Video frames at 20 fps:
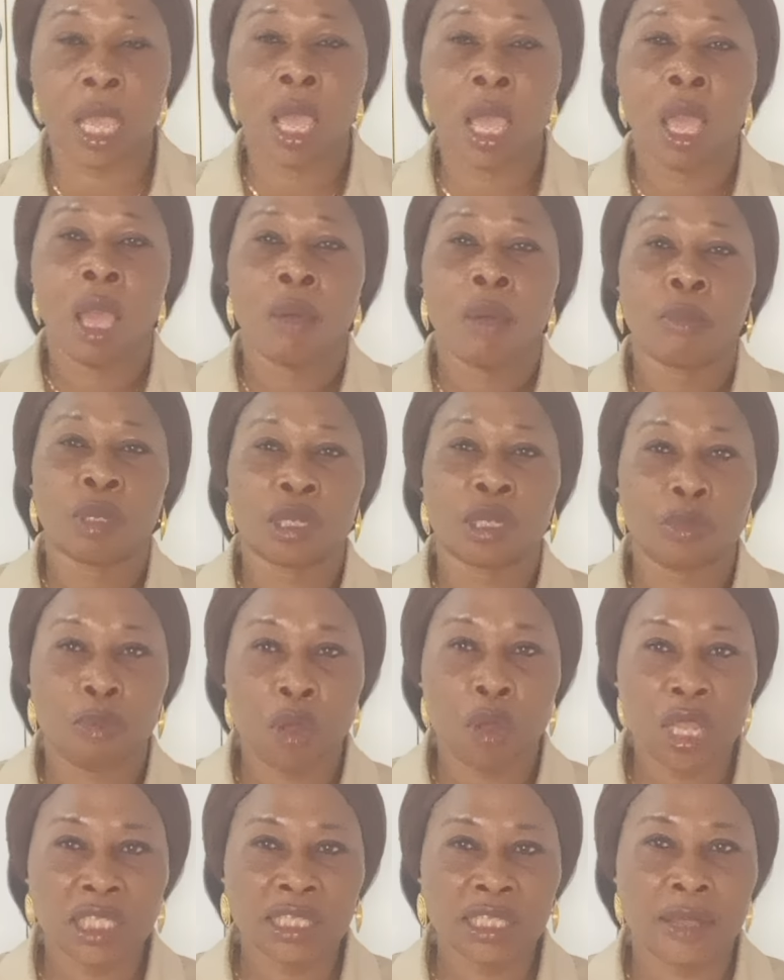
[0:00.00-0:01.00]
But the point
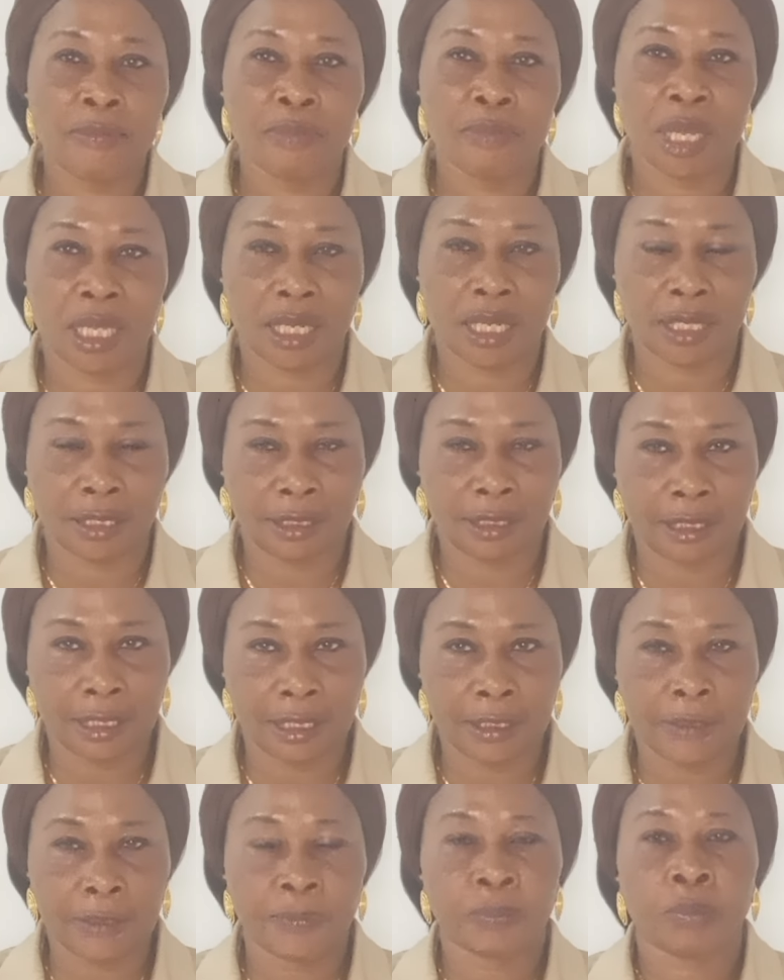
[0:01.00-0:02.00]
I'm making is
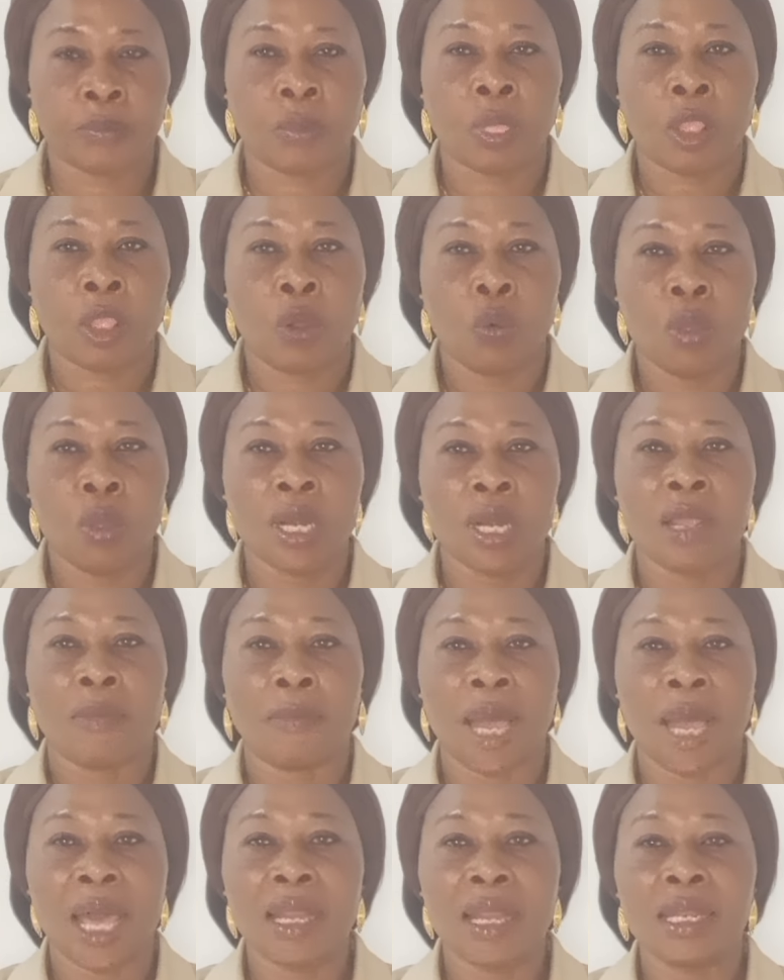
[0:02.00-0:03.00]
this: when a
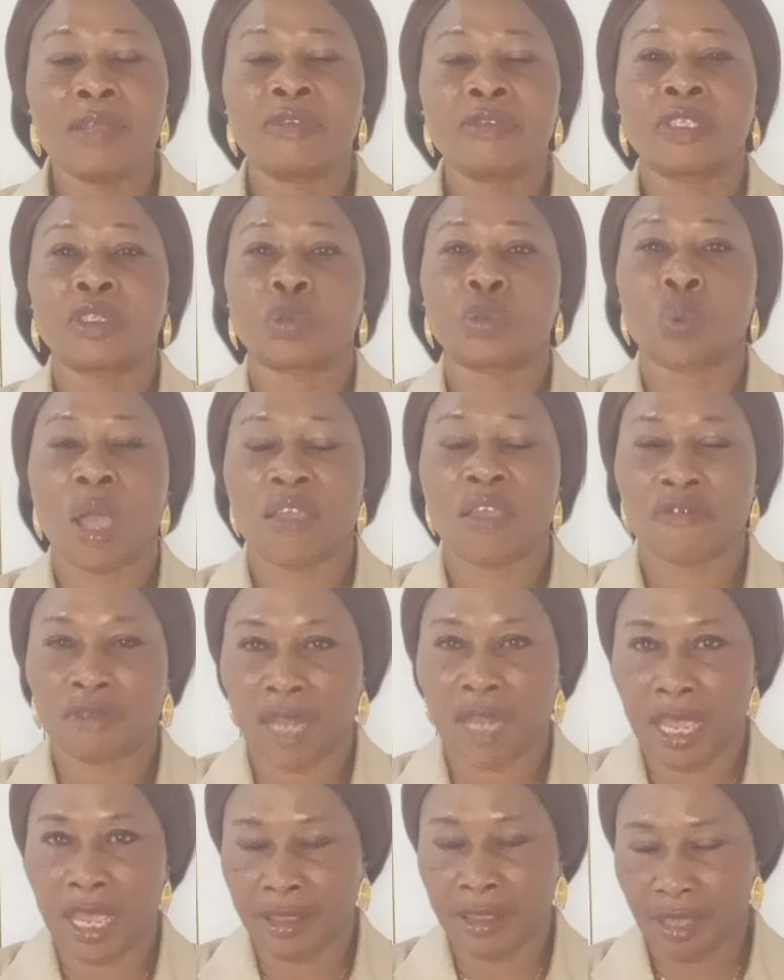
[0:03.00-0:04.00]
man leaves his wife like
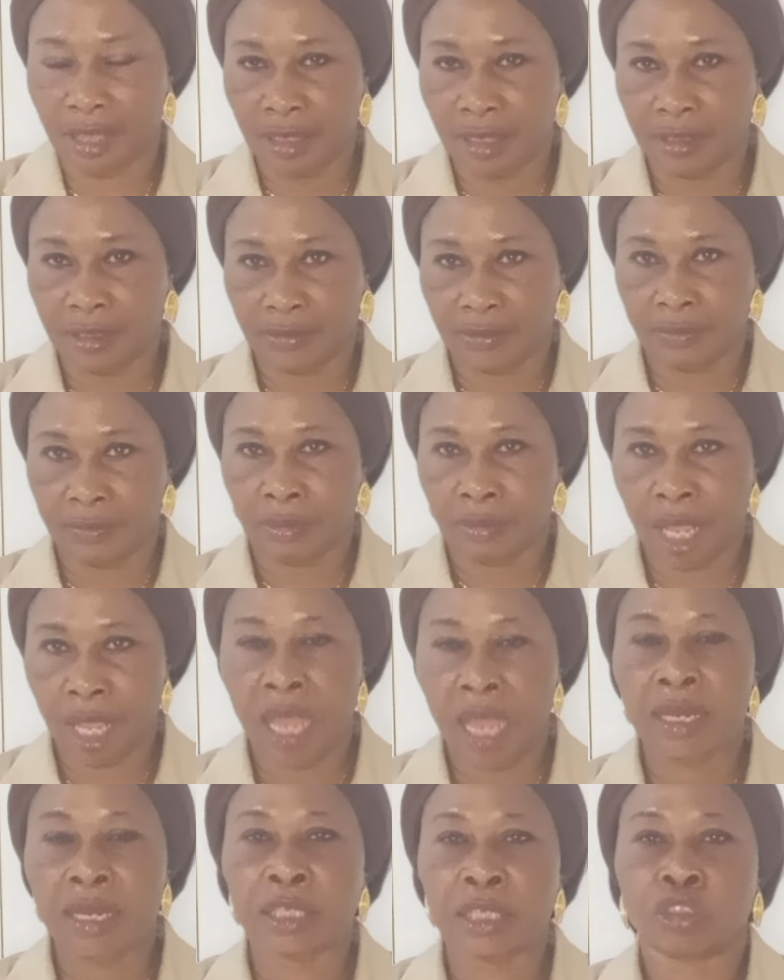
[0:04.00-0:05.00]
that, and
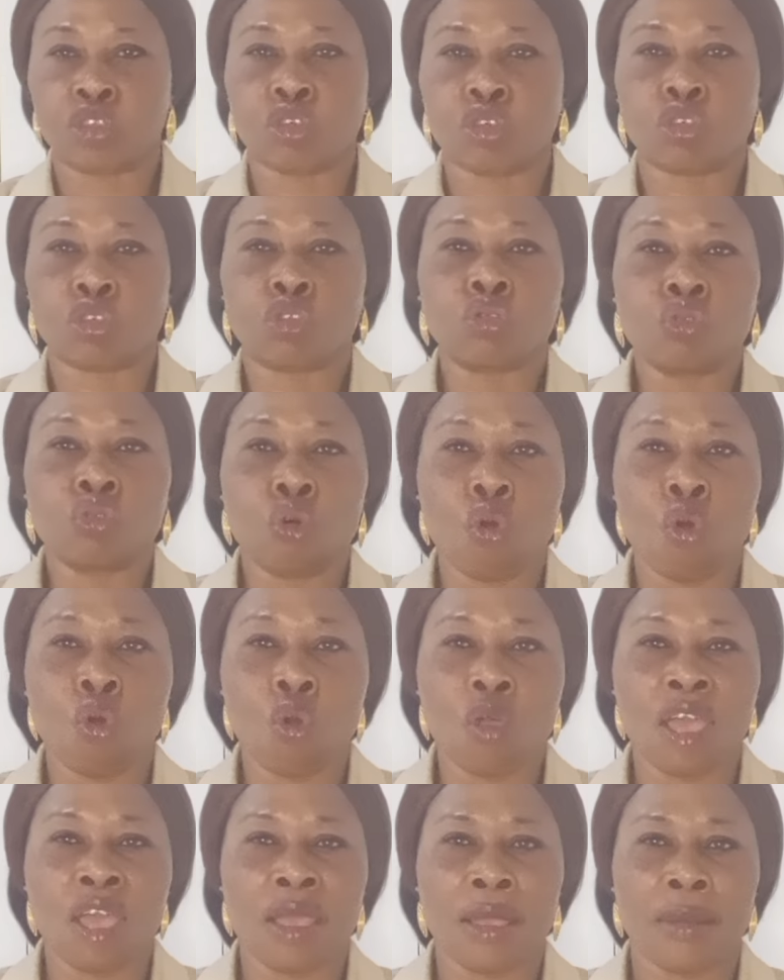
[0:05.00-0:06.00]
there's just no
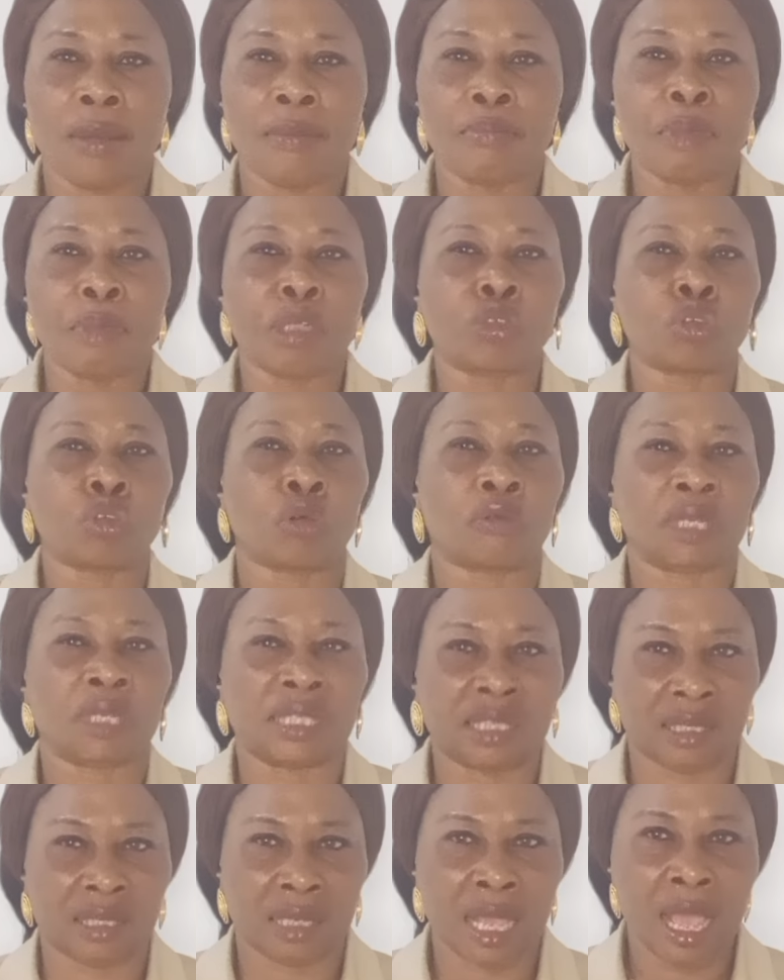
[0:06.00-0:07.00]
major
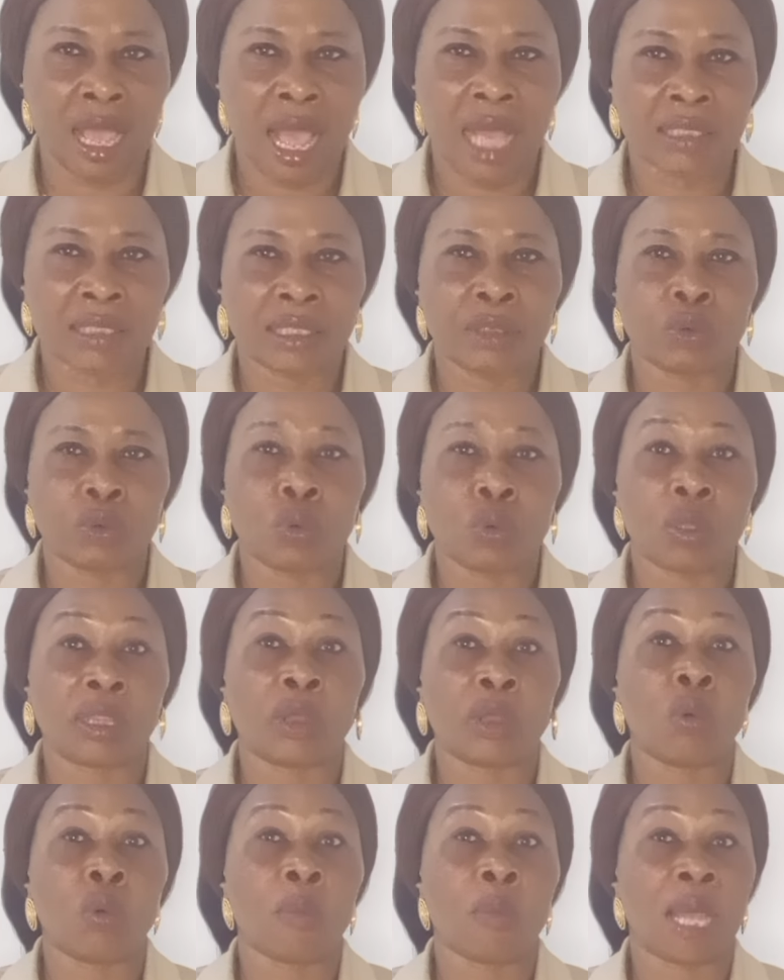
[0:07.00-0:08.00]
reason, as in what the
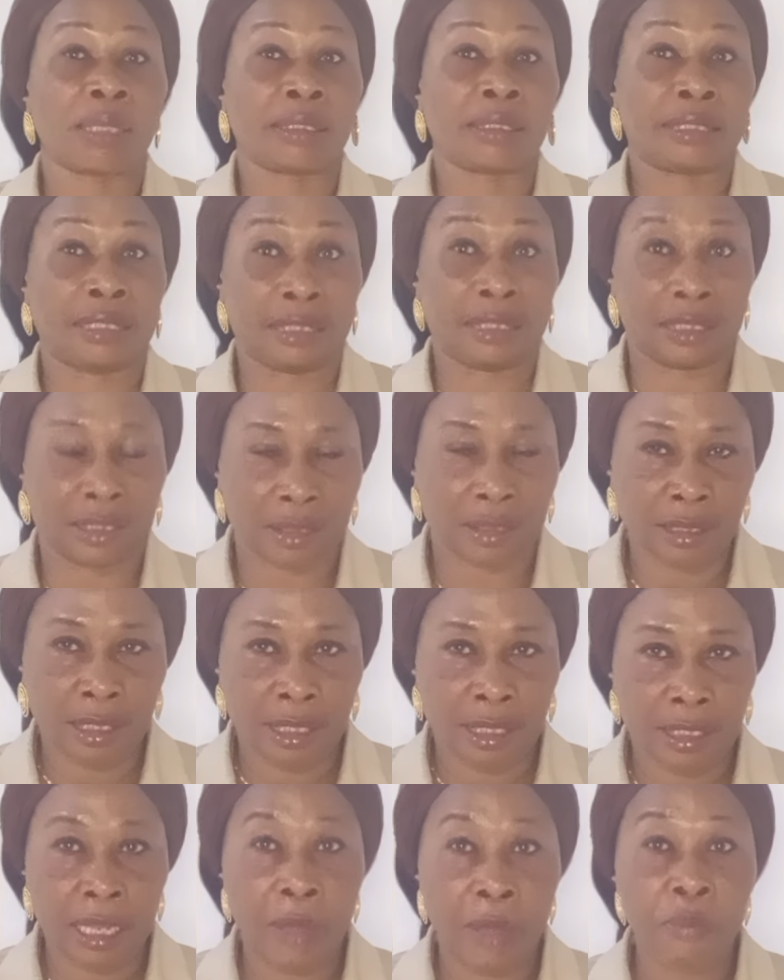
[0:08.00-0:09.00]
woman did
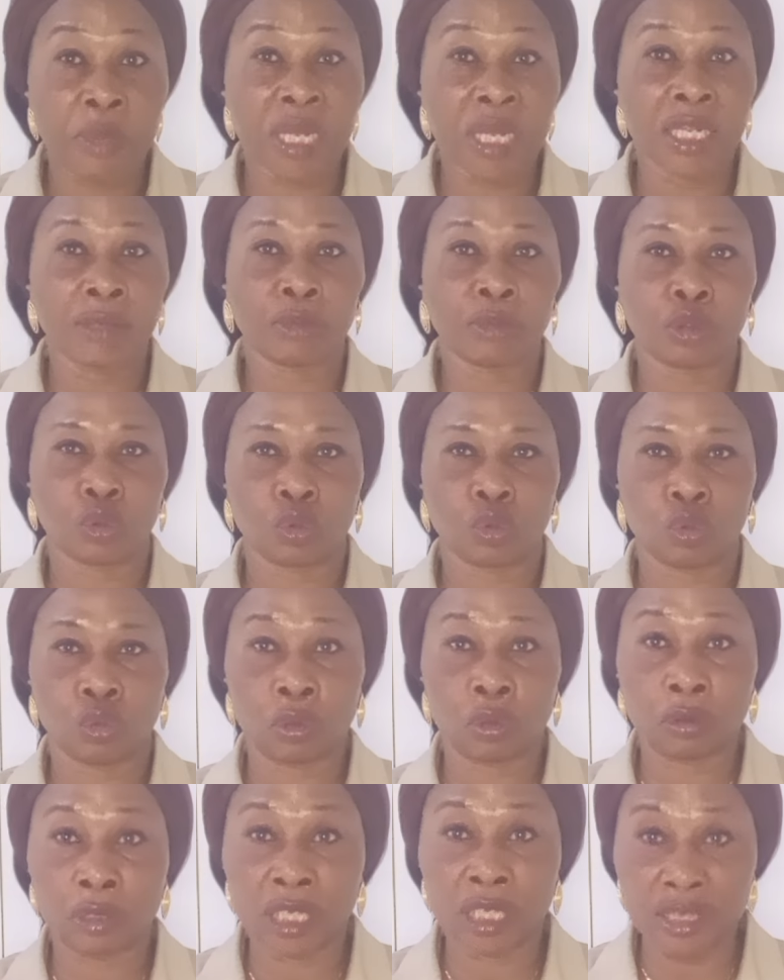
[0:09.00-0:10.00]
that made him to
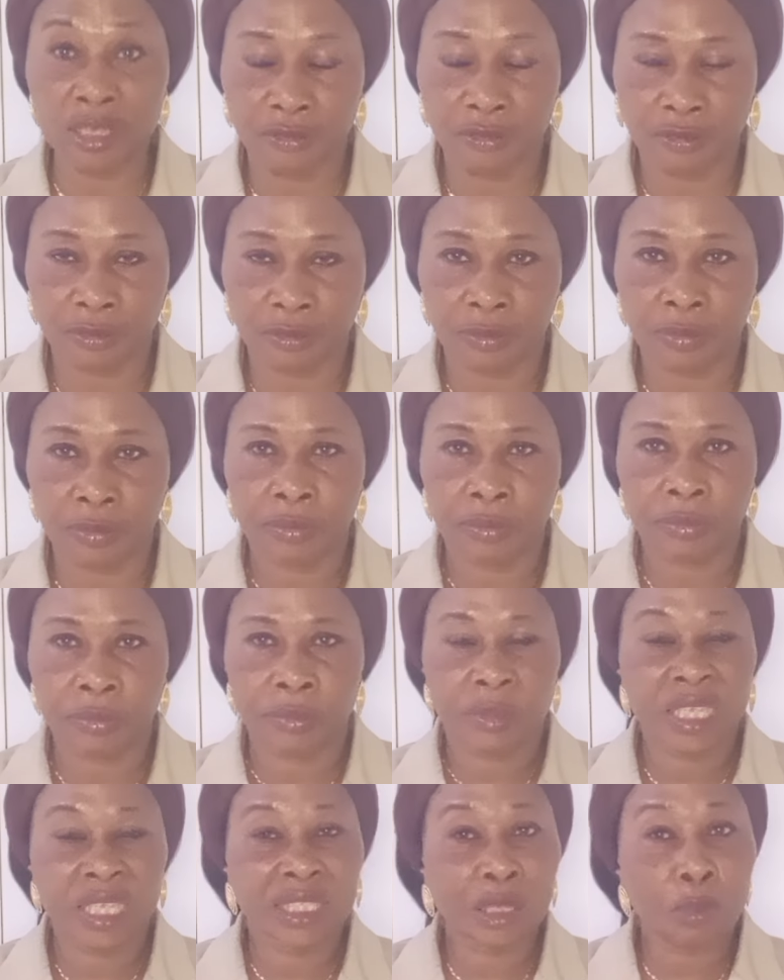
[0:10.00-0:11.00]
leave, there's
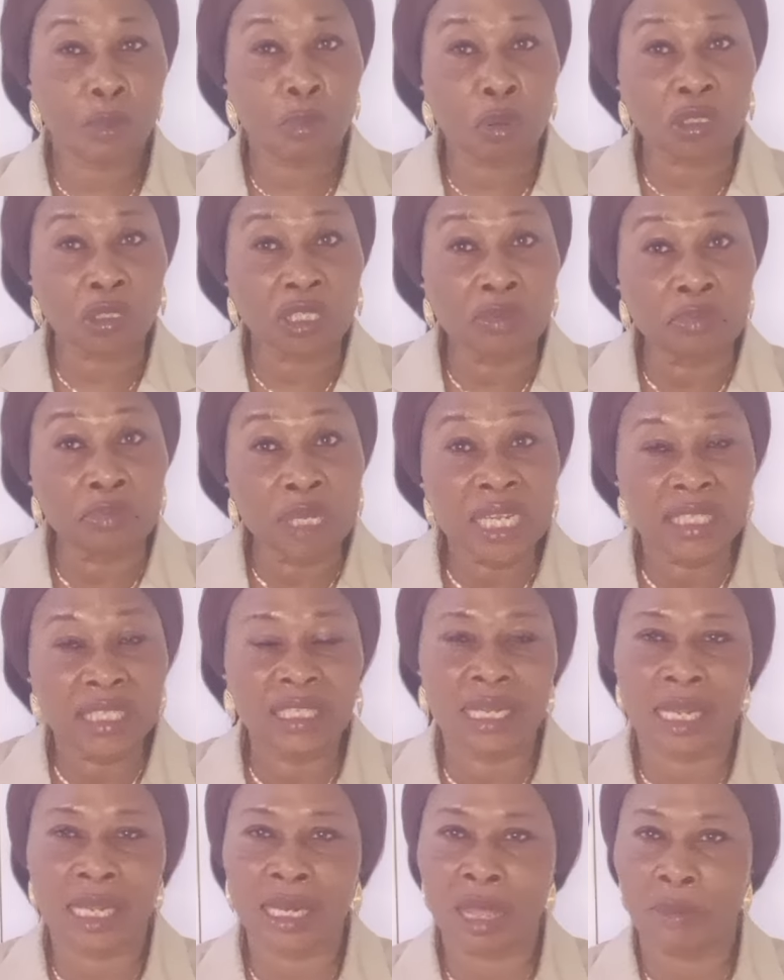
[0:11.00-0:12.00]
a possibility that
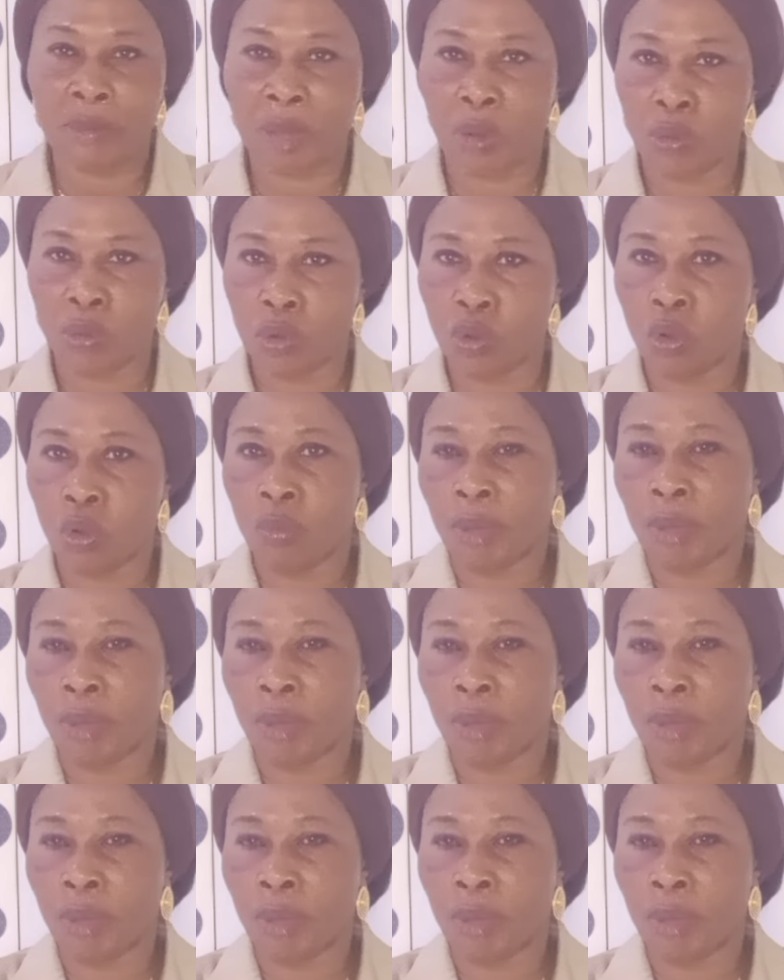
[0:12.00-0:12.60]
that man will go back.